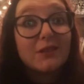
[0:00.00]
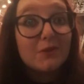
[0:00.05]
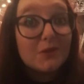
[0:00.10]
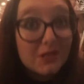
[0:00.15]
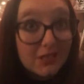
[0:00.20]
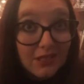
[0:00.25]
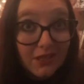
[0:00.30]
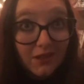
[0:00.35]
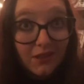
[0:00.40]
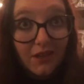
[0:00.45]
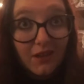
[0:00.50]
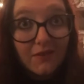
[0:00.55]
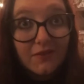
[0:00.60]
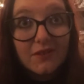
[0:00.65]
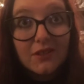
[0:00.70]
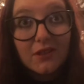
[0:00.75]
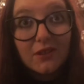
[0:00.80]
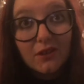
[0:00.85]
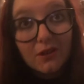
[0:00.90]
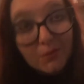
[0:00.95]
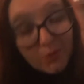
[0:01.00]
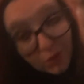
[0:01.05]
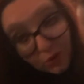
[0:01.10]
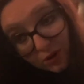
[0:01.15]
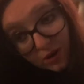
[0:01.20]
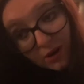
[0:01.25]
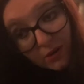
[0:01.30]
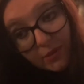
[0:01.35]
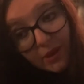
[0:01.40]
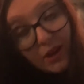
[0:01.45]
I would still love to learn
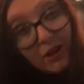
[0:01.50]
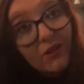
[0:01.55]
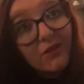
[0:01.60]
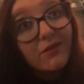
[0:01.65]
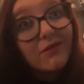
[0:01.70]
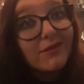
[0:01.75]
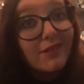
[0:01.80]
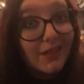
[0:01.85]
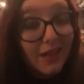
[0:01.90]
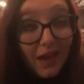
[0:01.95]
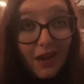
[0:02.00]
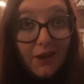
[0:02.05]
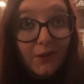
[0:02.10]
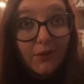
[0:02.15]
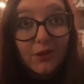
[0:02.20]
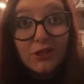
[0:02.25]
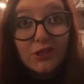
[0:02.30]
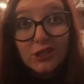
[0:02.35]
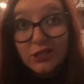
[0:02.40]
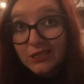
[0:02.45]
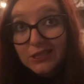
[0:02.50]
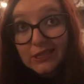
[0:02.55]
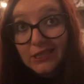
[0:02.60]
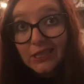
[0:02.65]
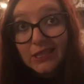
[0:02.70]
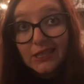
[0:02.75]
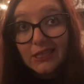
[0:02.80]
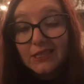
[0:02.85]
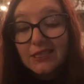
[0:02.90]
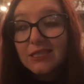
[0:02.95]
more about the Irish and
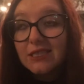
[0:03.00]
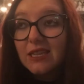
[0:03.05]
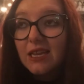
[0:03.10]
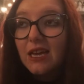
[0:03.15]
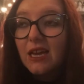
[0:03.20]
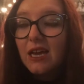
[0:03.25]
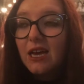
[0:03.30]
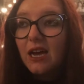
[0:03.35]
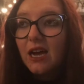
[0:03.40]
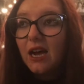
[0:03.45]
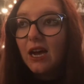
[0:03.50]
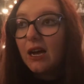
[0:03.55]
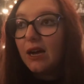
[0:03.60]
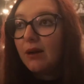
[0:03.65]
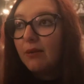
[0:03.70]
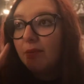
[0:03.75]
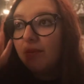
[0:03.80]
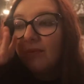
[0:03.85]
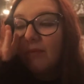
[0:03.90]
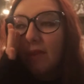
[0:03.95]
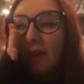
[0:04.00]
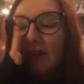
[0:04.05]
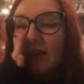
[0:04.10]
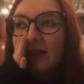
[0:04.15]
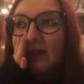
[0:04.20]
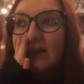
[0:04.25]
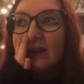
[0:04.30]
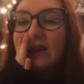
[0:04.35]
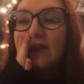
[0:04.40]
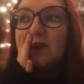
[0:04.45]
things, um,
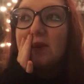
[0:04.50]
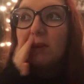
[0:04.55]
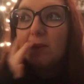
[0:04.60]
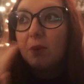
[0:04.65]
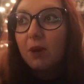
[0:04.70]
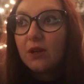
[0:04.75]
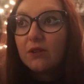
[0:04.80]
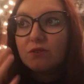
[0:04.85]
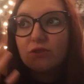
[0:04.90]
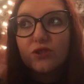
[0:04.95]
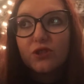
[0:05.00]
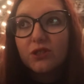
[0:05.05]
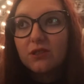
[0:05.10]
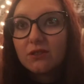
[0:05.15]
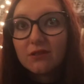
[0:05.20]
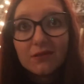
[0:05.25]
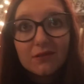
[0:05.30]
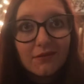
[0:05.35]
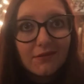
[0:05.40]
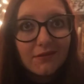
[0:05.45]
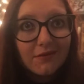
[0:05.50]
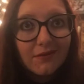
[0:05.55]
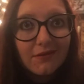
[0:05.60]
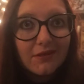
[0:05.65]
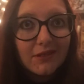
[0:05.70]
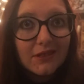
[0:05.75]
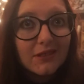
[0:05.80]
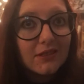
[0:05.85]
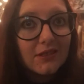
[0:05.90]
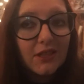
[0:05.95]
and the Welsh and,
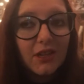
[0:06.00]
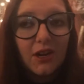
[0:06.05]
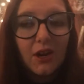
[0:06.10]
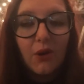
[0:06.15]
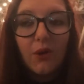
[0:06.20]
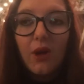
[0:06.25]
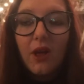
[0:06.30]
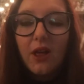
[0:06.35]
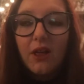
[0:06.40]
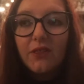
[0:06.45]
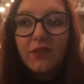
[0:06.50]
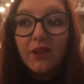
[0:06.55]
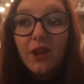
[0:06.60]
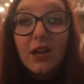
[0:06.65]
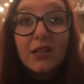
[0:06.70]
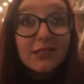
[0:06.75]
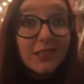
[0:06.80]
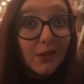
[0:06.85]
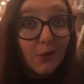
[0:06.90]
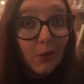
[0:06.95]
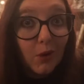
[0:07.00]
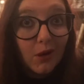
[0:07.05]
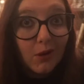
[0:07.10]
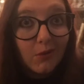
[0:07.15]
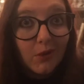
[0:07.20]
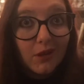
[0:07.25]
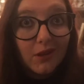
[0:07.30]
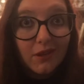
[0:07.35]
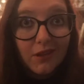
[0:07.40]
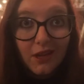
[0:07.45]
you know, the gods I work
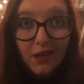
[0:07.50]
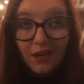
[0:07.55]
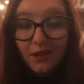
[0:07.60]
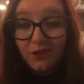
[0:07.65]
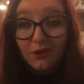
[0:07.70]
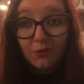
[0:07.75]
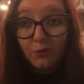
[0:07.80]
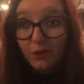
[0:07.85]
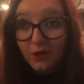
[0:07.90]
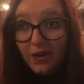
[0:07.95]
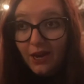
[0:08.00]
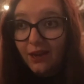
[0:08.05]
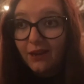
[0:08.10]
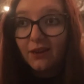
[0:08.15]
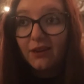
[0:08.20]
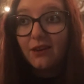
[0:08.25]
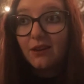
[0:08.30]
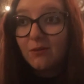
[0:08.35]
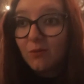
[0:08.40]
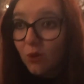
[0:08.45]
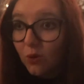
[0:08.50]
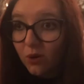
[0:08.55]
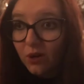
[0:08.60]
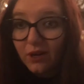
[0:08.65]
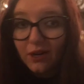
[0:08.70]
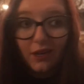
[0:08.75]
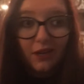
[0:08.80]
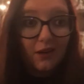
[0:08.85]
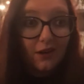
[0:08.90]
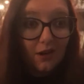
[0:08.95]
with, Rhiannon and
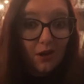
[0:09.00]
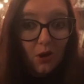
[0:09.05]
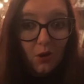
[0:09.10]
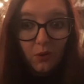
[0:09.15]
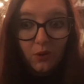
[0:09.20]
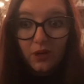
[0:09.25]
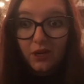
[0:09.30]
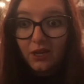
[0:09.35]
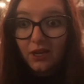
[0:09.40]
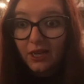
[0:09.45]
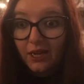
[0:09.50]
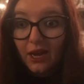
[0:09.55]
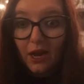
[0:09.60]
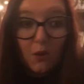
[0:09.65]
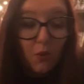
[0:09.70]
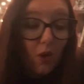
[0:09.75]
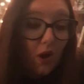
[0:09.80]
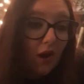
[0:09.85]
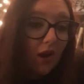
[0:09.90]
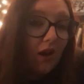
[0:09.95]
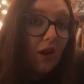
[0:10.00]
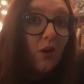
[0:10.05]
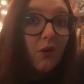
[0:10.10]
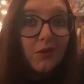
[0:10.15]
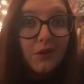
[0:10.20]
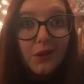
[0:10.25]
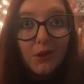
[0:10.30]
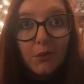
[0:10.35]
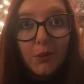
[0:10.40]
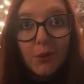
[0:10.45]
Morrigan and Odin. Like, I want to know a
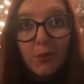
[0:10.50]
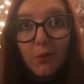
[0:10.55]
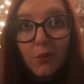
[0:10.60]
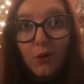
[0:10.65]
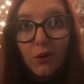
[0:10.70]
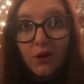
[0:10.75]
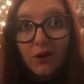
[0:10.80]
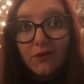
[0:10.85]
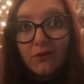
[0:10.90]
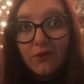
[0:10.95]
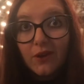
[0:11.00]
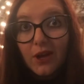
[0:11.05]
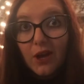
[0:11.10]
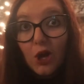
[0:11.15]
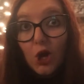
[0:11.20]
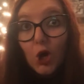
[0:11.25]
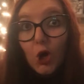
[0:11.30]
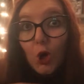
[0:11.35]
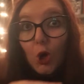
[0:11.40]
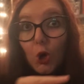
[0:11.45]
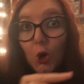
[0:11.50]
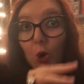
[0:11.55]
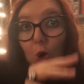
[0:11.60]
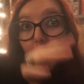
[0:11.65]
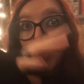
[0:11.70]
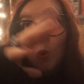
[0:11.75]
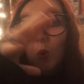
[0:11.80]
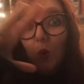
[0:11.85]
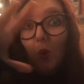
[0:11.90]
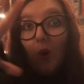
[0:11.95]
little bit more of
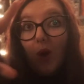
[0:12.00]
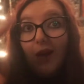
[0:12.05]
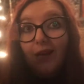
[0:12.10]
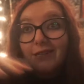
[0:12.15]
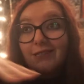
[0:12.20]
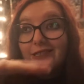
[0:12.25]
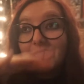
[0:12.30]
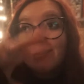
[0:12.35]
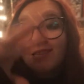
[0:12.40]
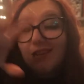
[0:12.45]
what